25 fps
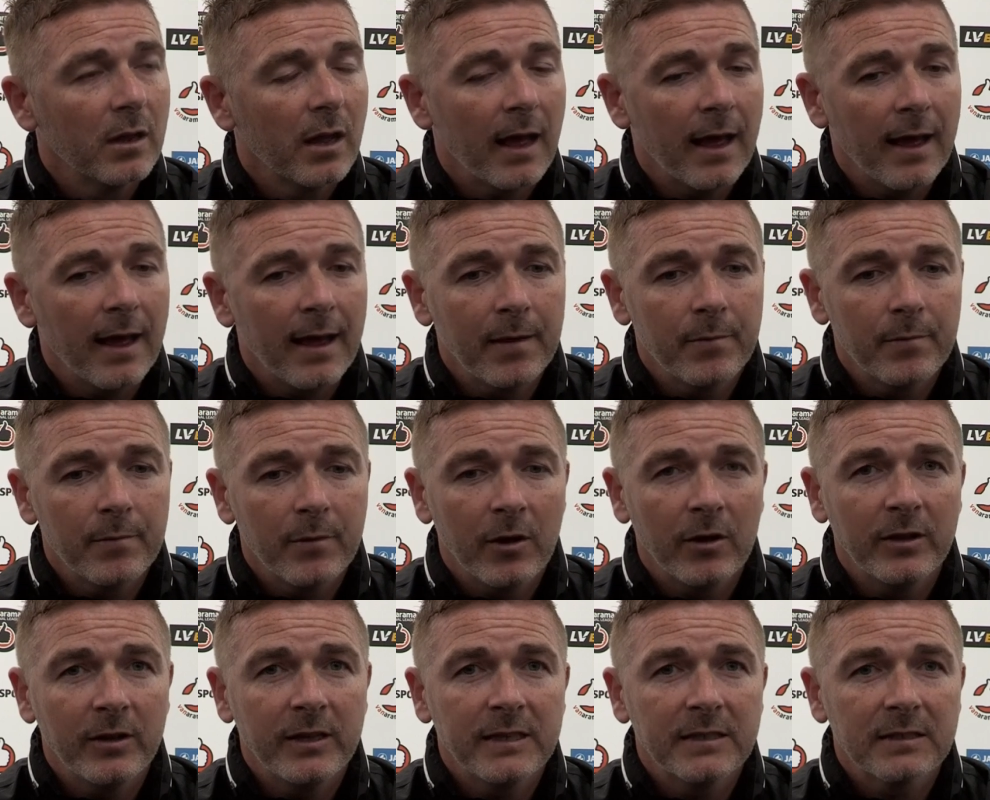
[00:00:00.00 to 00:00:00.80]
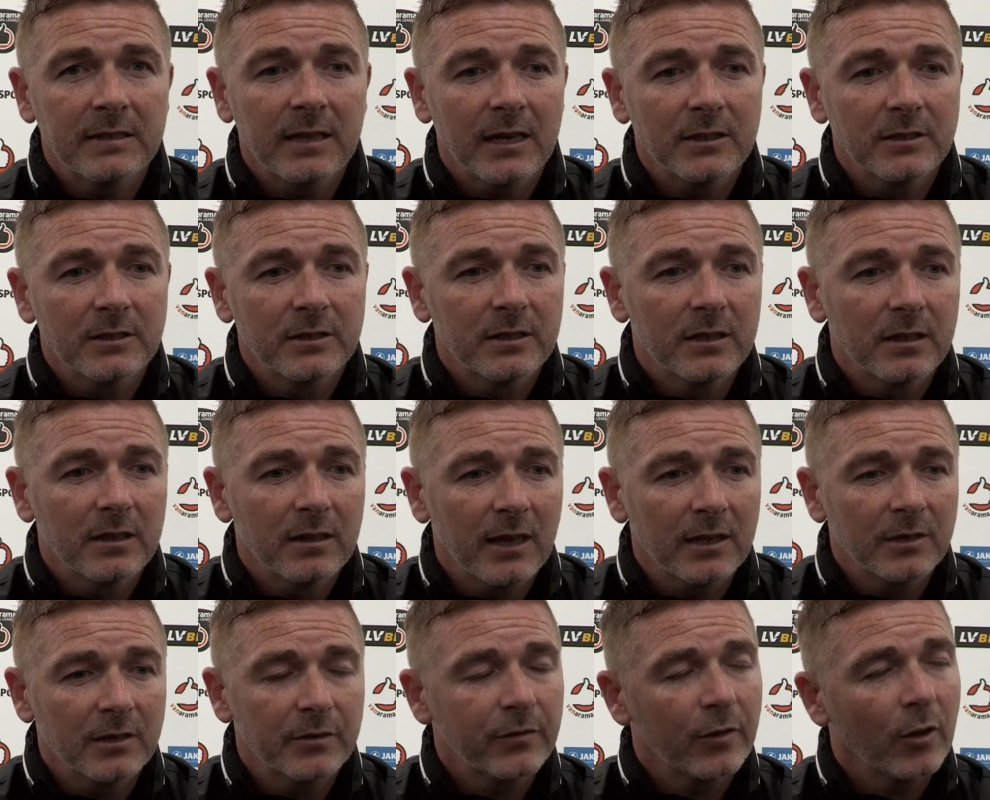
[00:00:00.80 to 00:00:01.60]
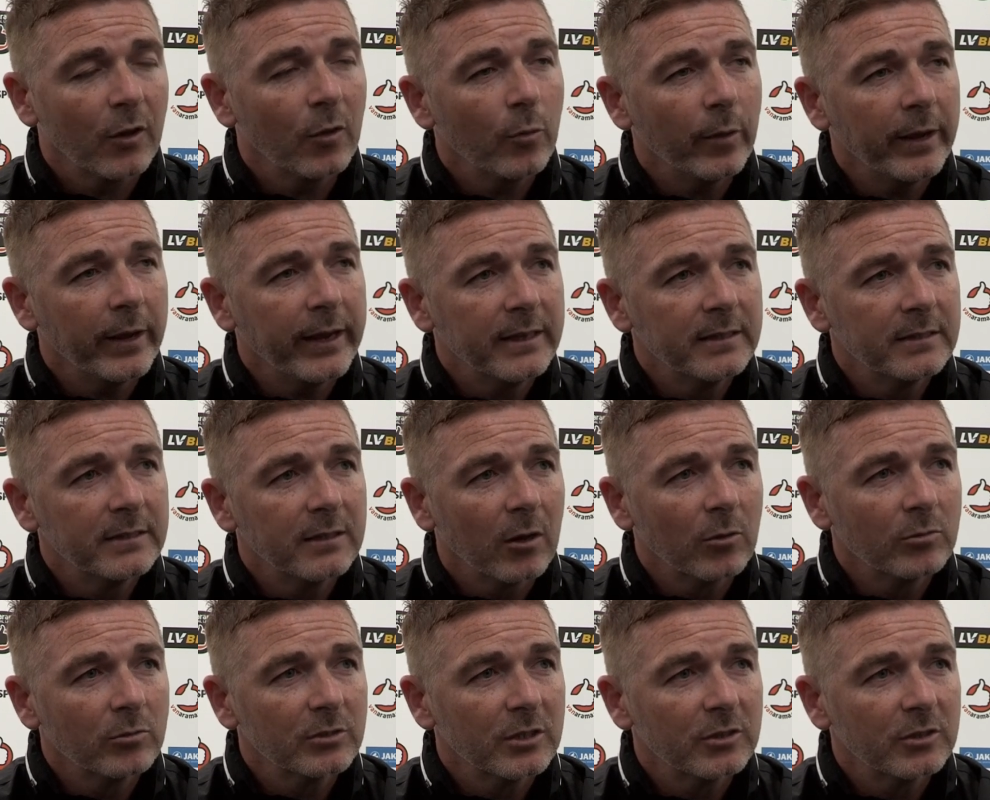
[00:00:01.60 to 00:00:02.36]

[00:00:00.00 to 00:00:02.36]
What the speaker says: in these last few weeks, you know,